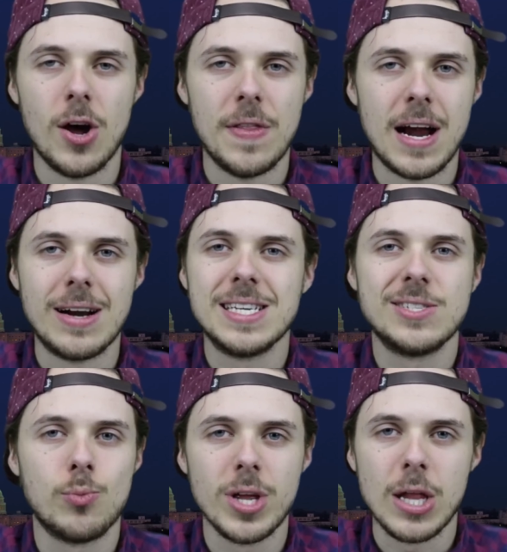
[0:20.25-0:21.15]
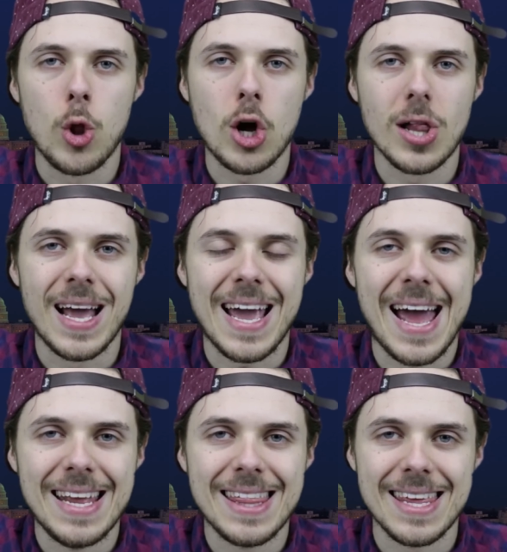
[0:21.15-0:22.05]
on there. It doesn't really look like
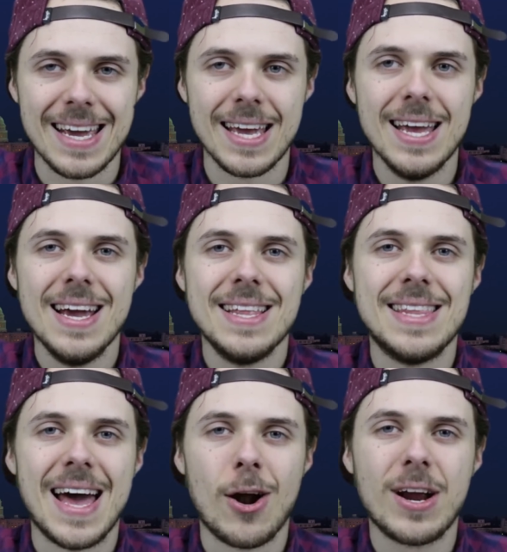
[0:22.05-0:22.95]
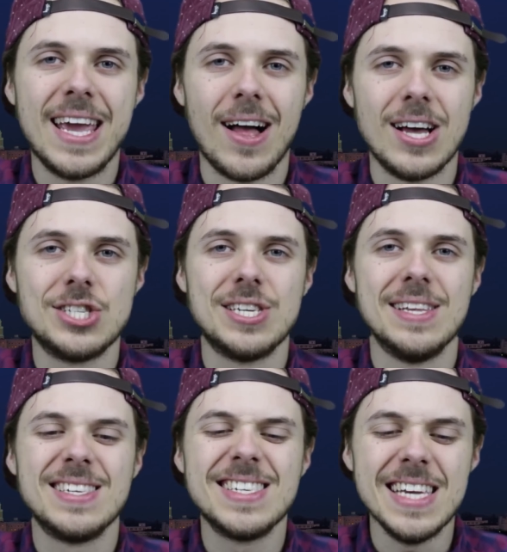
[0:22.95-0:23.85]
anything that archaeologists
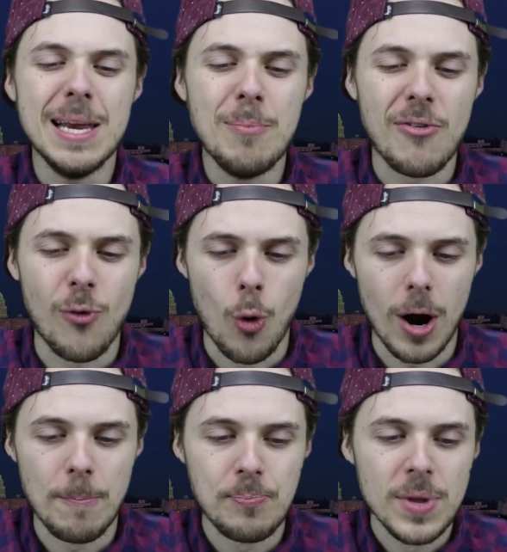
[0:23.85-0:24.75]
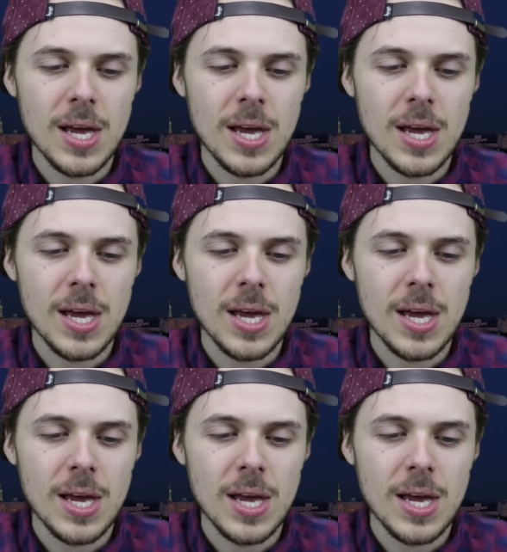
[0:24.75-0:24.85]
had seen before.